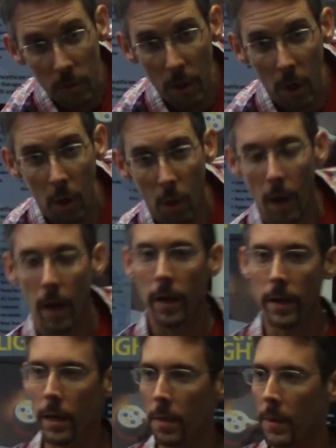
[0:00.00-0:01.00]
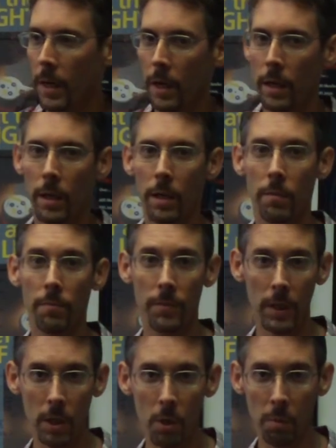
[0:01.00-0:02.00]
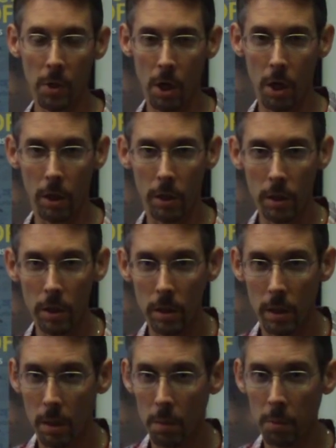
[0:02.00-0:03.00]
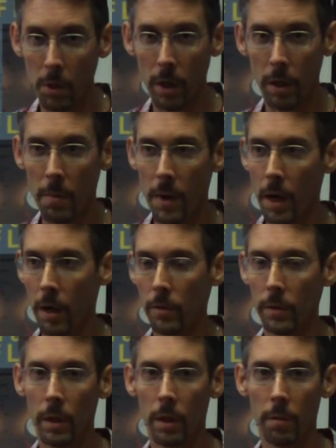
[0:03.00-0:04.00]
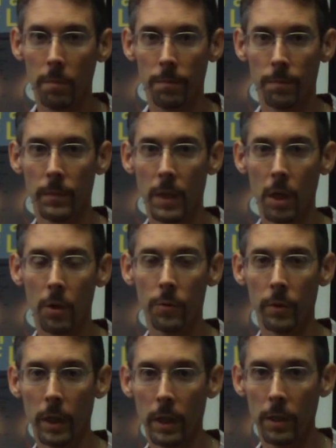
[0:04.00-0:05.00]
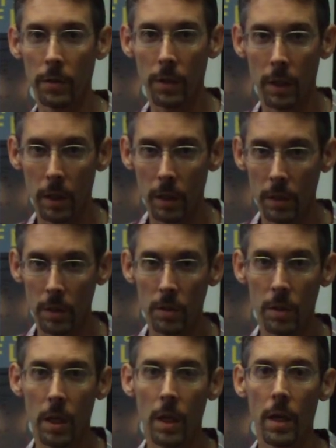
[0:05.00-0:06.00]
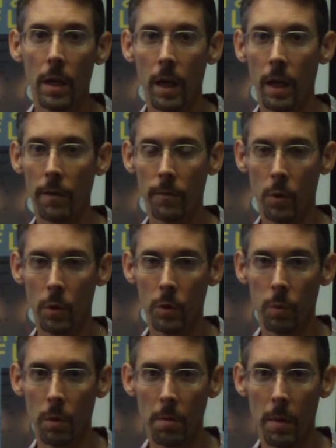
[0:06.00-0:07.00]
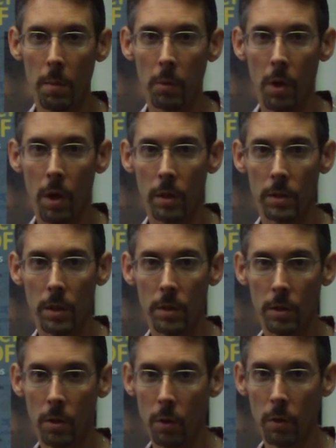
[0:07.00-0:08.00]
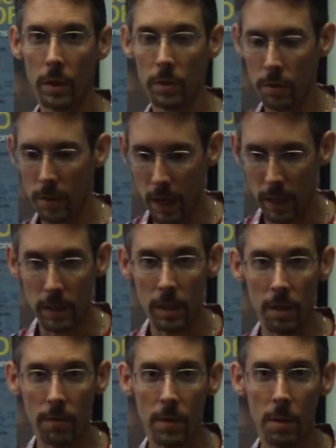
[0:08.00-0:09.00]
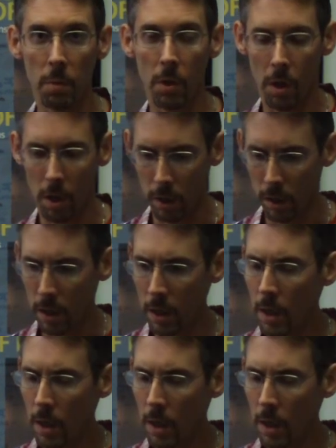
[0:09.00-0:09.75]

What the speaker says: you know, I am a video blogger, a blog about health-related things, and of course one of my blogs is the ColdLaser.tv blog.